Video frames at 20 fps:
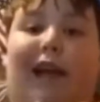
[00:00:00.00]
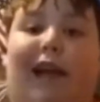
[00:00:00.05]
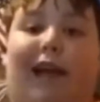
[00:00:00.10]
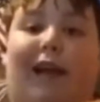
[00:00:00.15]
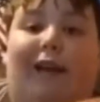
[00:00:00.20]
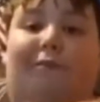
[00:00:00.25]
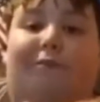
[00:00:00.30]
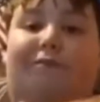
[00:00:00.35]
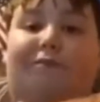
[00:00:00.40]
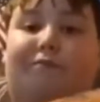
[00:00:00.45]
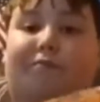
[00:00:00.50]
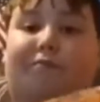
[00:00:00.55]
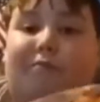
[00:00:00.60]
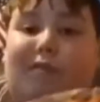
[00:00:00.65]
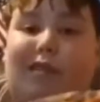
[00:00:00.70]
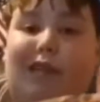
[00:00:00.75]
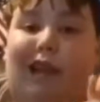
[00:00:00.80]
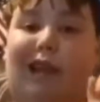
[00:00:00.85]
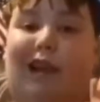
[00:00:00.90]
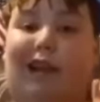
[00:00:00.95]
And
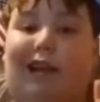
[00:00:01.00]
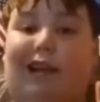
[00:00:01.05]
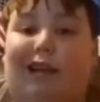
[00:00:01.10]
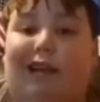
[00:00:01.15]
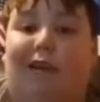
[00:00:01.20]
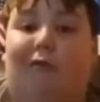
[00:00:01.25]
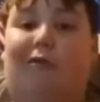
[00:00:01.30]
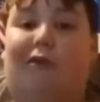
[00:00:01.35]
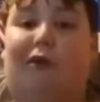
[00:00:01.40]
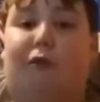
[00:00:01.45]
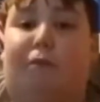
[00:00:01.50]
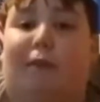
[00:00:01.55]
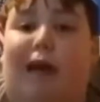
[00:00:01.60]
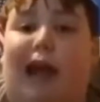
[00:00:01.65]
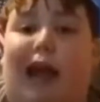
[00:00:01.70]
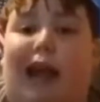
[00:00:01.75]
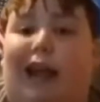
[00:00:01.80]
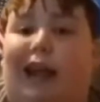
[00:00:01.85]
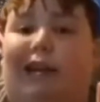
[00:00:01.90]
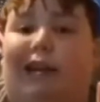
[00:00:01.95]
so on the
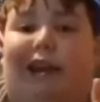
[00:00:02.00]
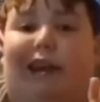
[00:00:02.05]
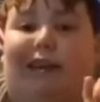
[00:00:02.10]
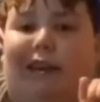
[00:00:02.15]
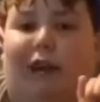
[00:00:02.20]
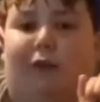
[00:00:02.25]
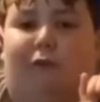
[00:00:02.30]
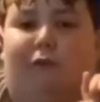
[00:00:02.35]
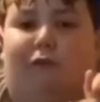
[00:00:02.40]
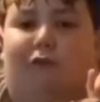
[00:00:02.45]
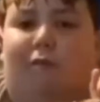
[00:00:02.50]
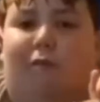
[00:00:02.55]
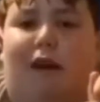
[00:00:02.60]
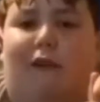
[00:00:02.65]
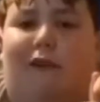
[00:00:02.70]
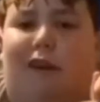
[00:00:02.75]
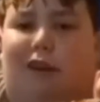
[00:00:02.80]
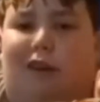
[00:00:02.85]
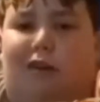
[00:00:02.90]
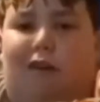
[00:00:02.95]
bag, it says like warm
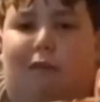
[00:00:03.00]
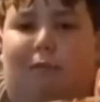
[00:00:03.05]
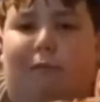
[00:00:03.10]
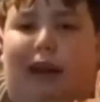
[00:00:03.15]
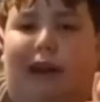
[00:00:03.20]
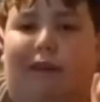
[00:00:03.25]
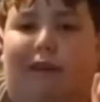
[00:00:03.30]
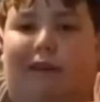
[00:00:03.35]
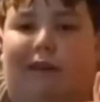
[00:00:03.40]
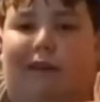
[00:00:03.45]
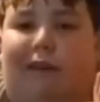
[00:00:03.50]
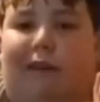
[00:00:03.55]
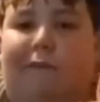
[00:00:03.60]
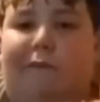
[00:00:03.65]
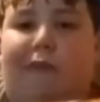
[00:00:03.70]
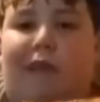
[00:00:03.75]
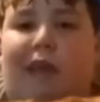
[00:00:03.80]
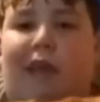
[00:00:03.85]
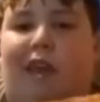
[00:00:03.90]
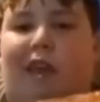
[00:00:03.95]
up for 2 minutes or
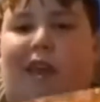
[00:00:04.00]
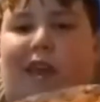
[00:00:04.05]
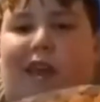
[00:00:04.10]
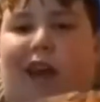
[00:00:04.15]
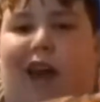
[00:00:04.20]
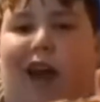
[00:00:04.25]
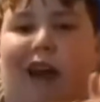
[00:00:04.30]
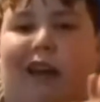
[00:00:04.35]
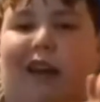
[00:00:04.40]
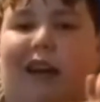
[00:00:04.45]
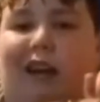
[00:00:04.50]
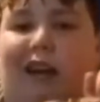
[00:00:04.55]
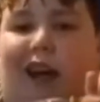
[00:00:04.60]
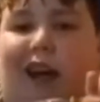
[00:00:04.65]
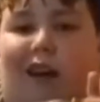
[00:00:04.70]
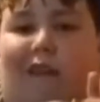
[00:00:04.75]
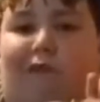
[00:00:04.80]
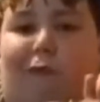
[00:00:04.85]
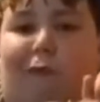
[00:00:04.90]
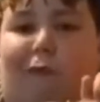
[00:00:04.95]
something. I did
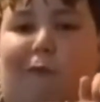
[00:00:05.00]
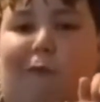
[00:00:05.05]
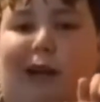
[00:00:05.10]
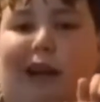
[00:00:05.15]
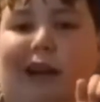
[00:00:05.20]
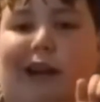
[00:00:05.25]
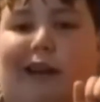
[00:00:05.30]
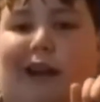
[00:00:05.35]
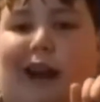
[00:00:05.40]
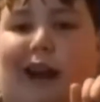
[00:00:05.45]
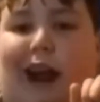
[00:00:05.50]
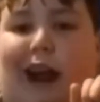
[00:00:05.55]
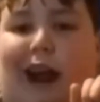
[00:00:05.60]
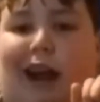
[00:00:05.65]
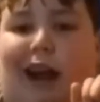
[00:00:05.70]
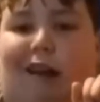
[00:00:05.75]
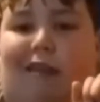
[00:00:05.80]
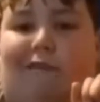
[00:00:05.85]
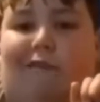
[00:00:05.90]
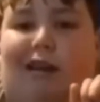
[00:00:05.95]
like 4.5 minutes,
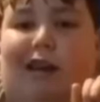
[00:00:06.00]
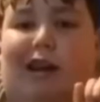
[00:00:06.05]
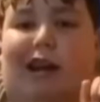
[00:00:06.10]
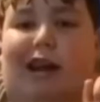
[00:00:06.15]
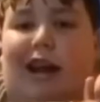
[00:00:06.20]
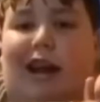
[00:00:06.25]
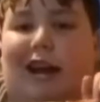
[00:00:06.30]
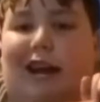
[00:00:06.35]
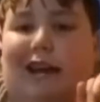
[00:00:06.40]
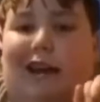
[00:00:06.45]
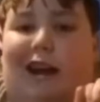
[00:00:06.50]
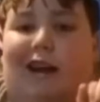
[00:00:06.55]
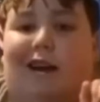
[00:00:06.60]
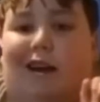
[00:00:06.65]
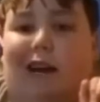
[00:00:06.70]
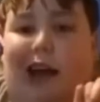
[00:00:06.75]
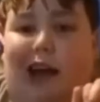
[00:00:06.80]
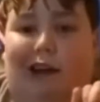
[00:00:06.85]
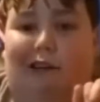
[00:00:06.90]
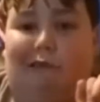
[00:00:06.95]
and
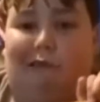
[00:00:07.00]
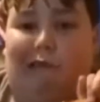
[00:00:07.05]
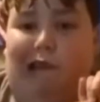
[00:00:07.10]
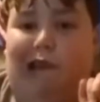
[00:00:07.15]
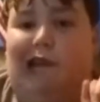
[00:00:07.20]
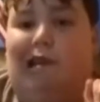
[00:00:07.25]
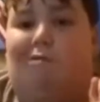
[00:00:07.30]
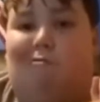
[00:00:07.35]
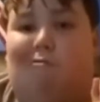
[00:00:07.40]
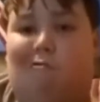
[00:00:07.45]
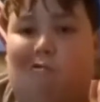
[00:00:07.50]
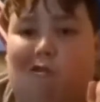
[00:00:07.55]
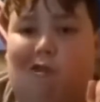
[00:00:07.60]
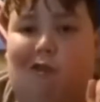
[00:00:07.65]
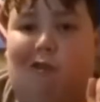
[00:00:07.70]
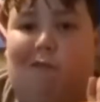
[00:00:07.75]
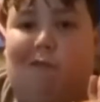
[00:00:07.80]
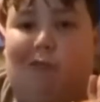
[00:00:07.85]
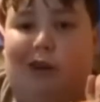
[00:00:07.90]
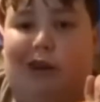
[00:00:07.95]
they're like really
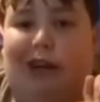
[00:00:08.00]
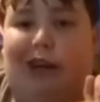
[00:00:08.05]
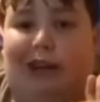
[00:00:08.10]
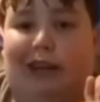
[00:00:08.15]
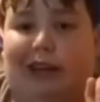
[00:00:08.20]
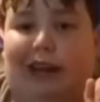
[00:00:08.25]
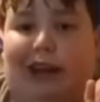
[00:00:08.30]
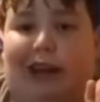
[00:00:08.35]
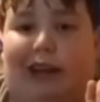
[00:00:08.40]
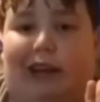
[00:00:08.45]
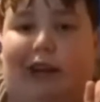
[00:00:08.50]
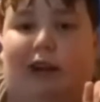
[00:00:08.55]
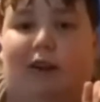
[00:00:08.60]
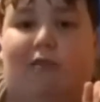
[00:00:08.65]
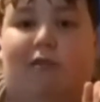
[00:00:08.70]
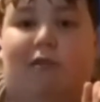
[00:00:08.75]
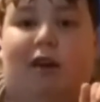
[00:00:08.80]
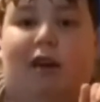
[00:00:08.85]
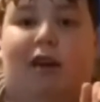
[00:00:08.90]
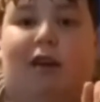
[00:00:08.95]
warm on the inside, you
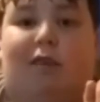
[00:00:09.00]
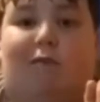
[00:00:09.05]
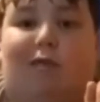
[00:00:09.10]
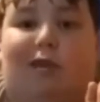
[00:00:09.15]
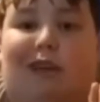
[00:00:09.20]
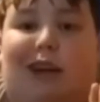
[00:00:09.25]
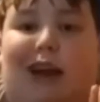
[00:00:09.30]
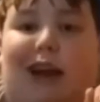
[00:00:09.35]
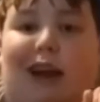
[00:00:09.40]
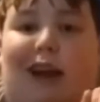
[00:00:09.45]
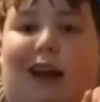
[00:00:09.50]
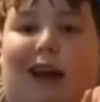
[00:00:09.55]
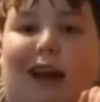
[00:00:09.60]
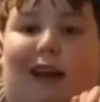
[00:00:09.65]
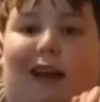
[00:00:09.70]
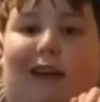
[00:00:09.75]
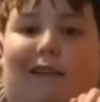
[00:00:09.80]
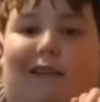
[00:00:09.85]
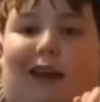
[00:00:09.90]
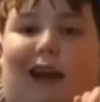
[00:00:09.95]
know, which I
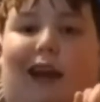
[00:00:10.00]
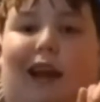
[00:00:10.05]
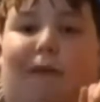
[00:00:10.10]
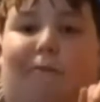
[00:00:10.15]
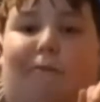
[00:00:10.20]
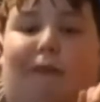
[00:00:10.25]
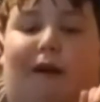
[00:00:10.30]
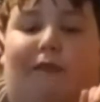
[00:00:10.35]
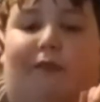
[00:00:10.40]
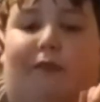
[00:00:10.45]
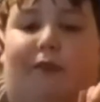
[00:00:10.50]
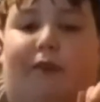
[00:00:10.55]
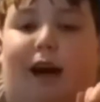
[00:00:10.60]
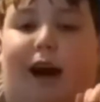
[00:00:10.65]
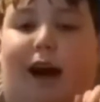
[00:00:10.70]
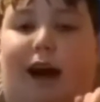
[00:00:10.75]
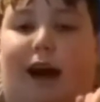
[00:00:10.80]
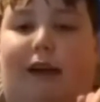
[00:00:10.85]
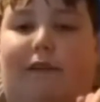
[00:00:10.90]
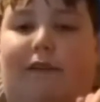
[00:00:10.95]
like because I like my
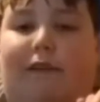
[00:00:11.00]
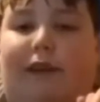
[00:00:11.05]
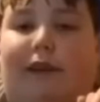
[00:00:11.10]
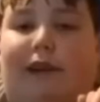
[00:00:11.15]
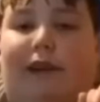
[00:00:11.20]
food hot.